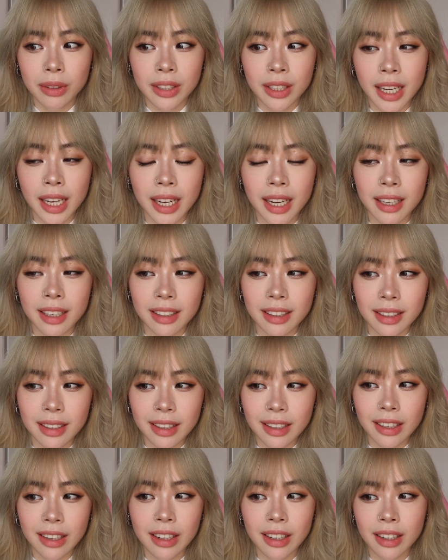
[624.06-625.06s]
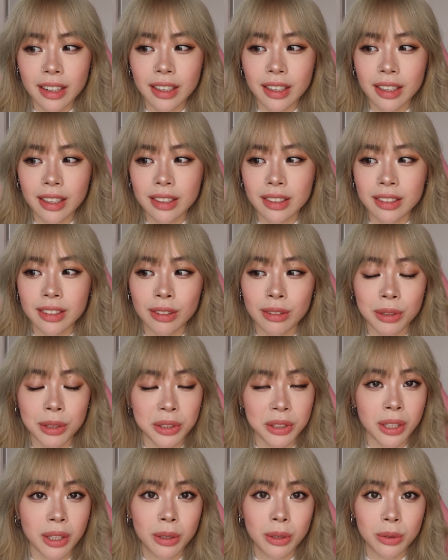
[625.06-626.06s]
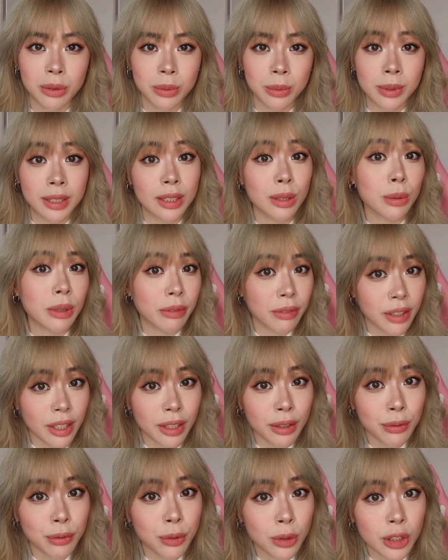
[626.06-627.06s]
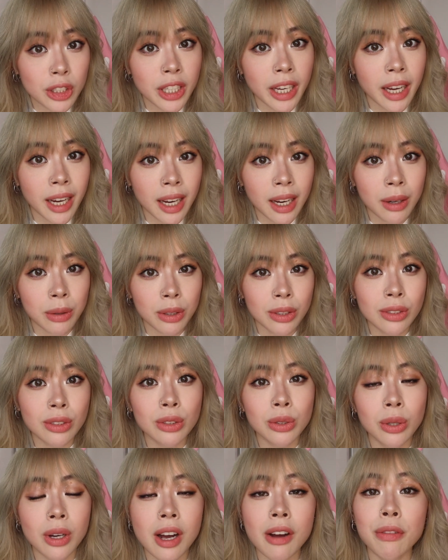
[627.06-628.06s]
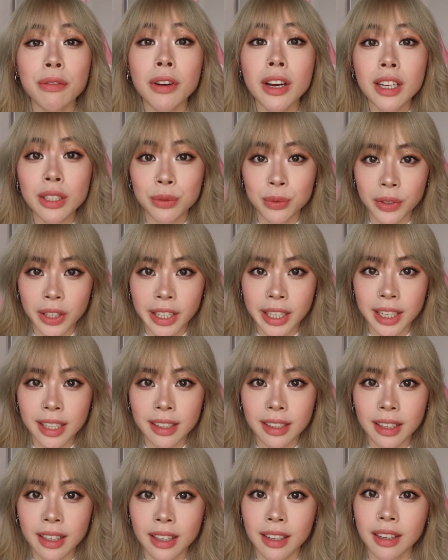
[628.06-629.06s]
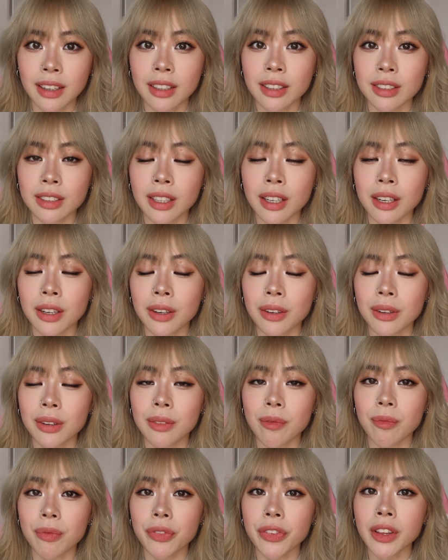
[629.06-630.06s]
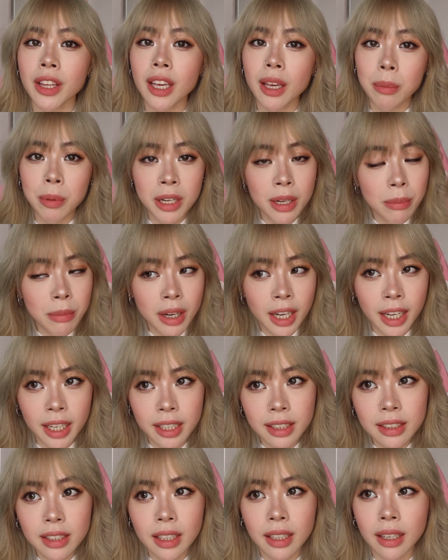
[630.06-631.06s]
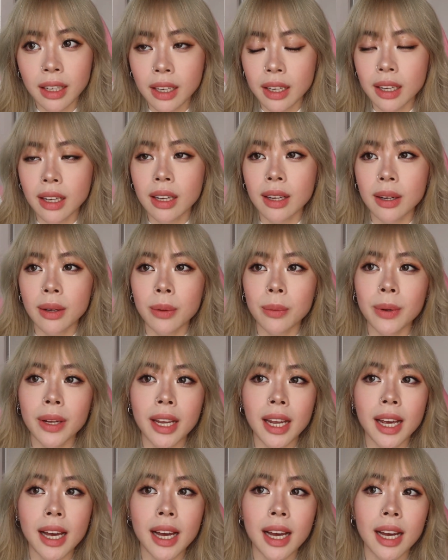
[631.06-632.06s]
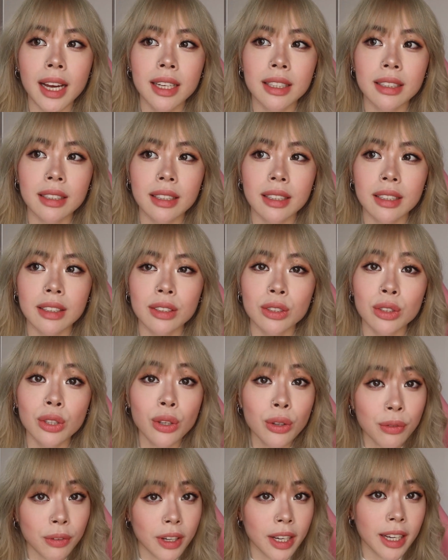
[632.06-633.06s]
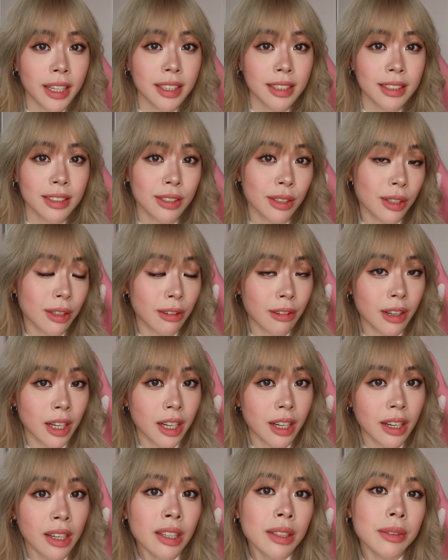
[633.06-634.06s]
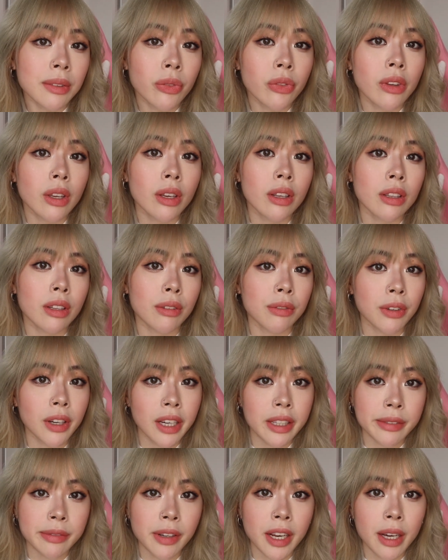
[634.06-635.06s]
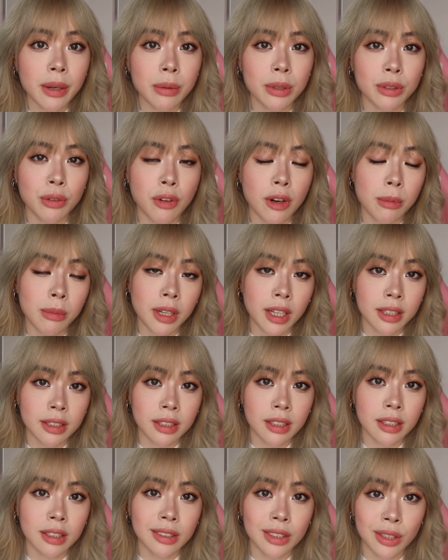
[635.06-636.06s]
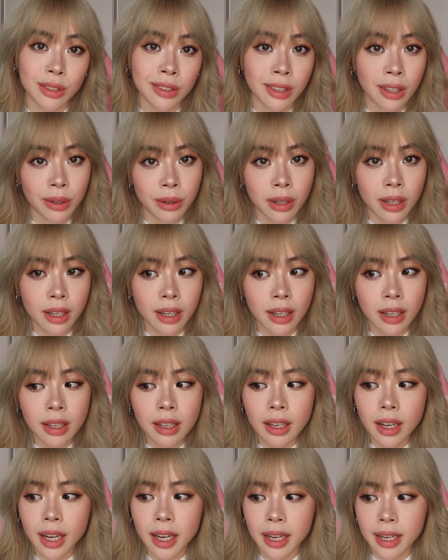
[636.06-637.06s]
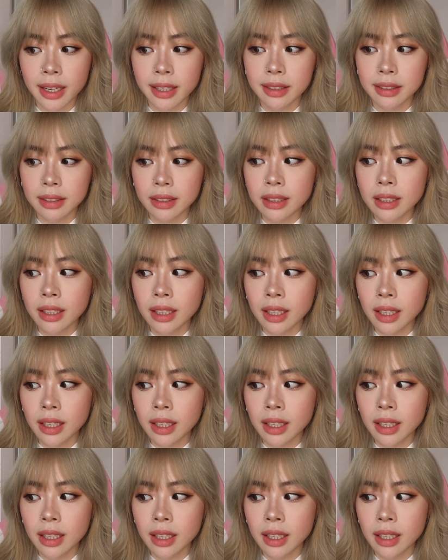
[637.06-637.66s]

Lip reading: that the results was within 48 hours to our first flight. So keeping in mind, we had 2 flights to Korea. The first flight was from London to Doha, and